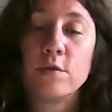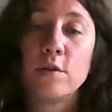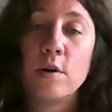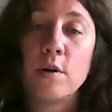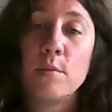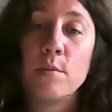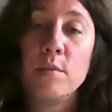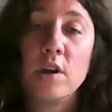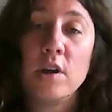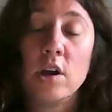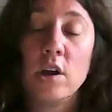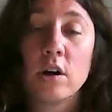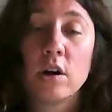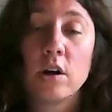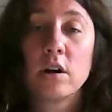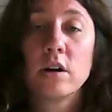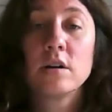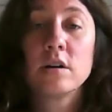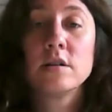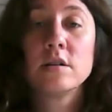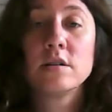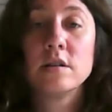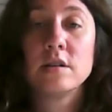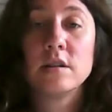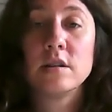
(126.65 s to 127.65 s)
from
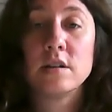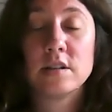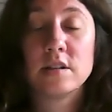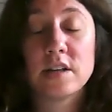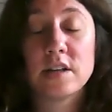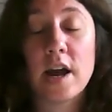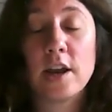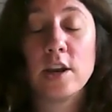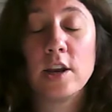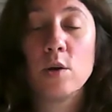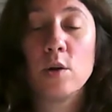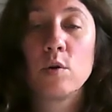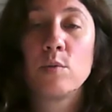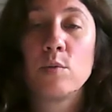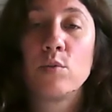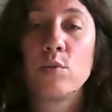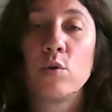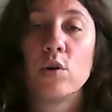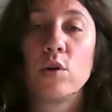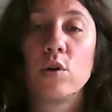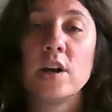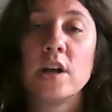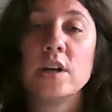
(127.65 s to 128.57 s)
the sign you were born